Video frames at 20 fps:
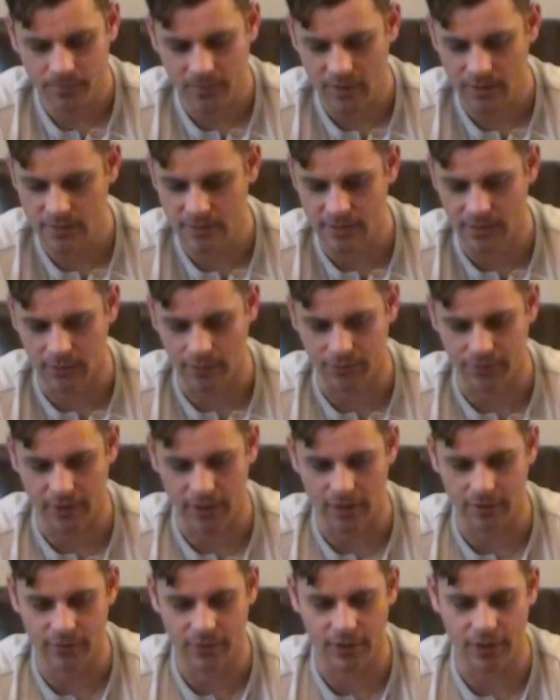Still a
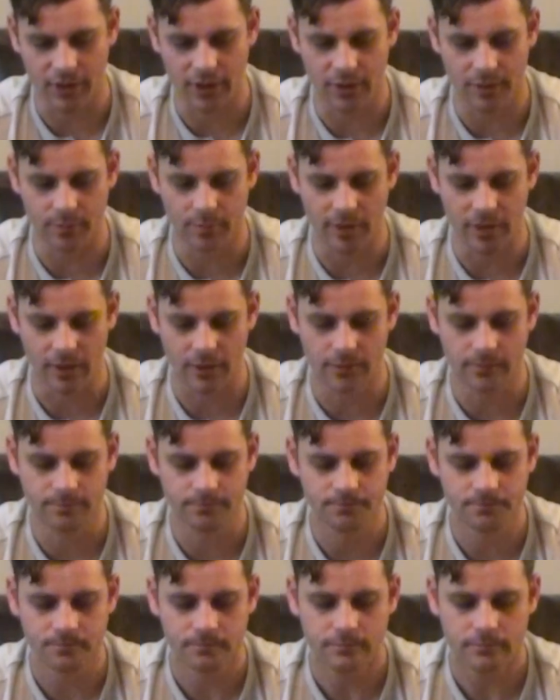very, very good beer.
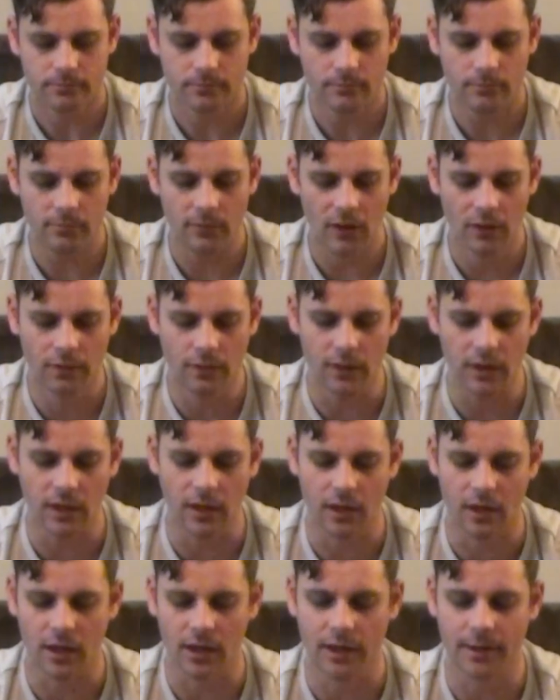
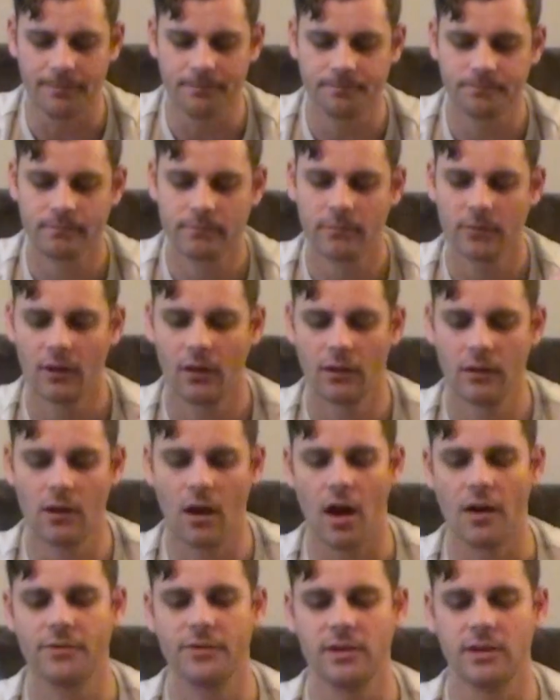The
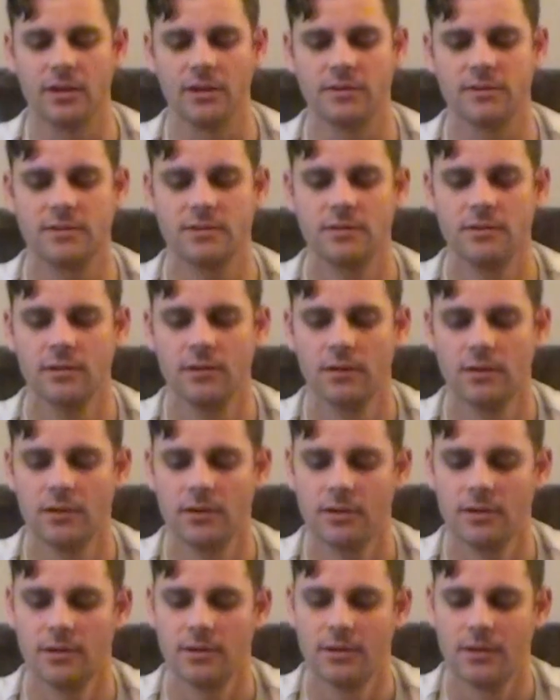coffeeness
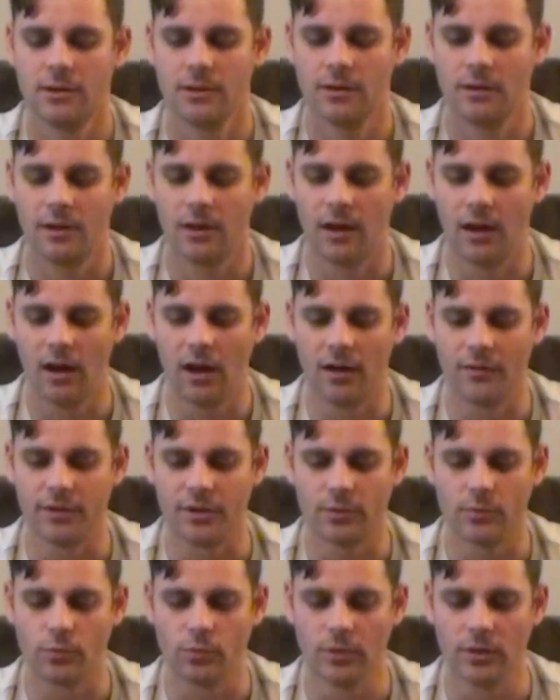of
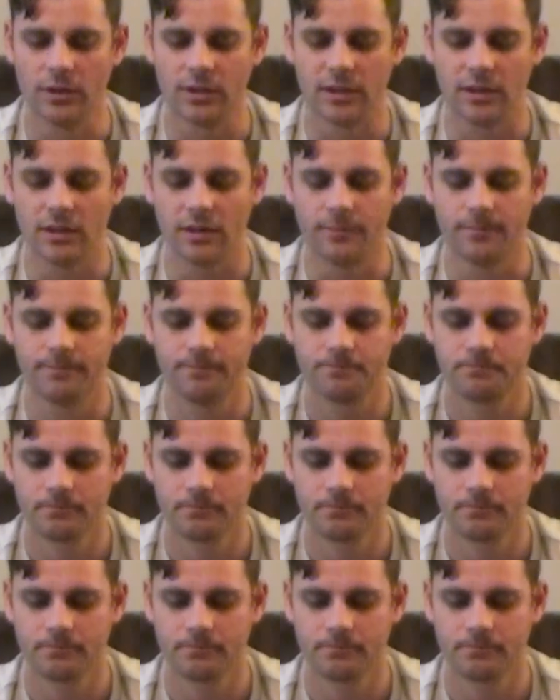it really